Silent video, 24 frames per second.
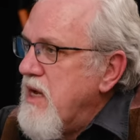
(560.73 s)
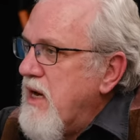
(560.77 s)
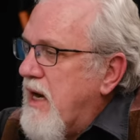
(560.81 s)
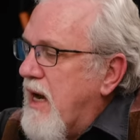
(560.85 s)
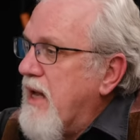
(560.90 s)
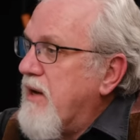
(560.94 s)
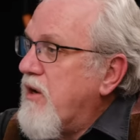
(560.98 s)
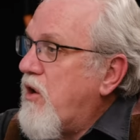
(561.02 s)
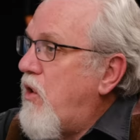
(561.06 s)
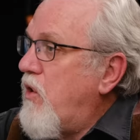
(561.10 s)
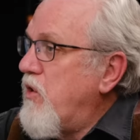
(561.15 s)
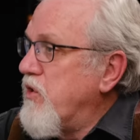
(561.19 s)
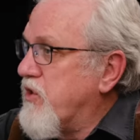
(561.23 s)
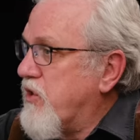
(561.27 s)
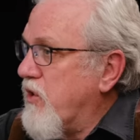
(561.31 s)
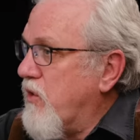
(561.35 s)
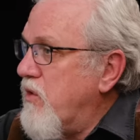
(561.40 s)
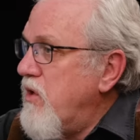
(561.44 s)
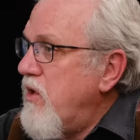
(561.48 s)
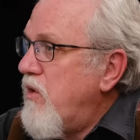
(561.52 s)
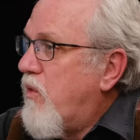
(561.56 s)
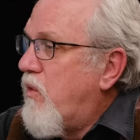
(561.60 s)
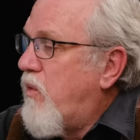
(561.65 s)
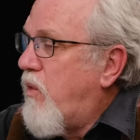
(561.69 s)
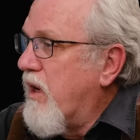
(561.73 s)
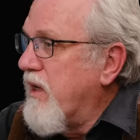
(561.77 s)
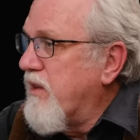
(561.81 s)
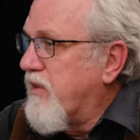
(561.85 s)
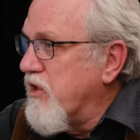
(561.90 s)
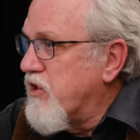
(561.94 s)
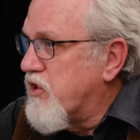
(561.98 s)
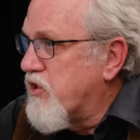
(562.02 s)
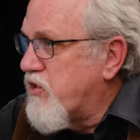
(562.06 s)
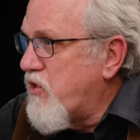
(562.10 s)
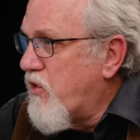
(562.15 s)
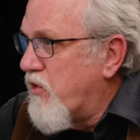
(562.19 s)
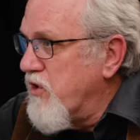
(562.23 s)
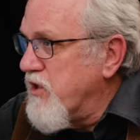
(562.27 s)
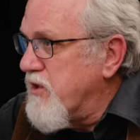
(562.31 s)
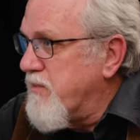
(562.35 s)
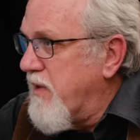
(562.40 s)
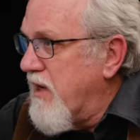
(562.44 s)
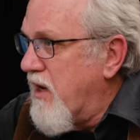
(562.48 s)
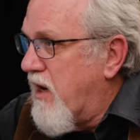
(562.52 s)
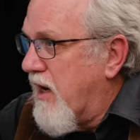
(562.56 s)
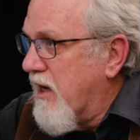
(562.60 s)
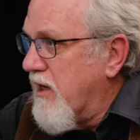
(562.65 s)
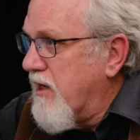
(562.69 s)
and also what the stories
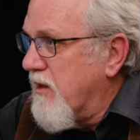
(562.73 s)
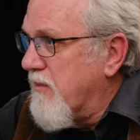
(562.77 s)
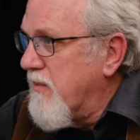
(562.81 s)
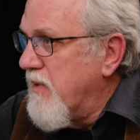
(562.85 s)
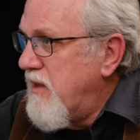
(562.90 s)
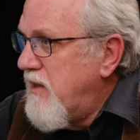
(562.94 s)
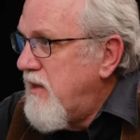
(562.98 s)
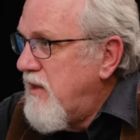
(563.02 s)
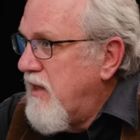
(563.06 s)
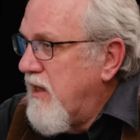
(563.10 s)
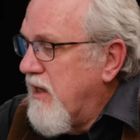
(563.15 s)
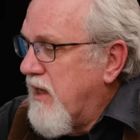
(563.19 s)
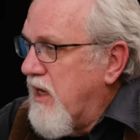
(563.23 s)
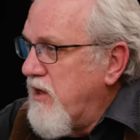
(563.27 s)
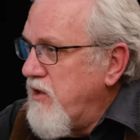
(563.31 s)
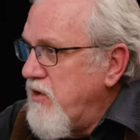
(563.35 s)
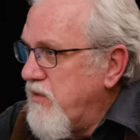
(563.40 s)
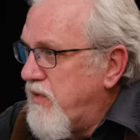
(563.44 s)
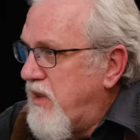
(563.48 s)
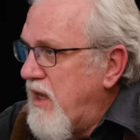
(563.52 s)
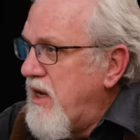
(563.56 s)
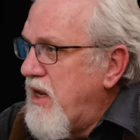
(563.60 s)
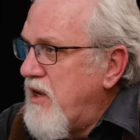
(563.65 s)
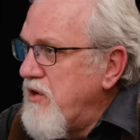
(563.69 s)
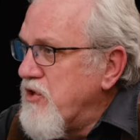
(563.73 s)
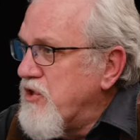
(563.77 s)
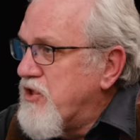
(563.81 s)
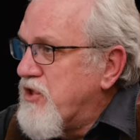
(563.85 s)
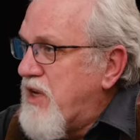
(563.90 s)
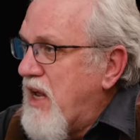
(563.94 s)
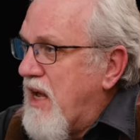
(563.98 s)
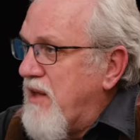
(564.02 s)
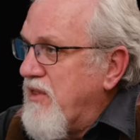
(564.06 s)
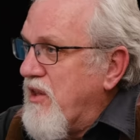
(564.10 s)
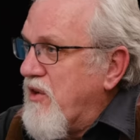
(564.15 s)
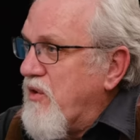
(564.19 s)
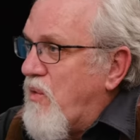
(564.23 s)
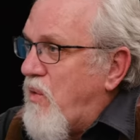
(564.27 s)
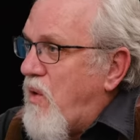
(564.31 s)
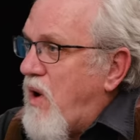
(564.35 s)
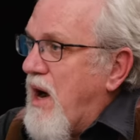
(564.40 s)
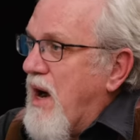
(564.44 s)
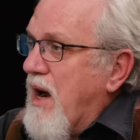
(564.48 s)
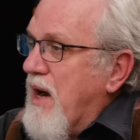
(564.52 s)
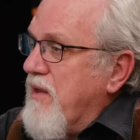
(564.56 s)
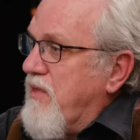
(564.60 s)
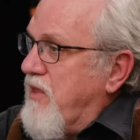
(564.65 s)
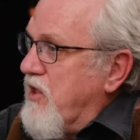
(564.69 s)
behind him. Can you then understand then
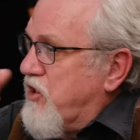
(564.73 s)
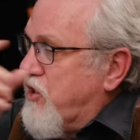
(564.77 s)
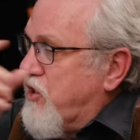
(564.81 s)
why the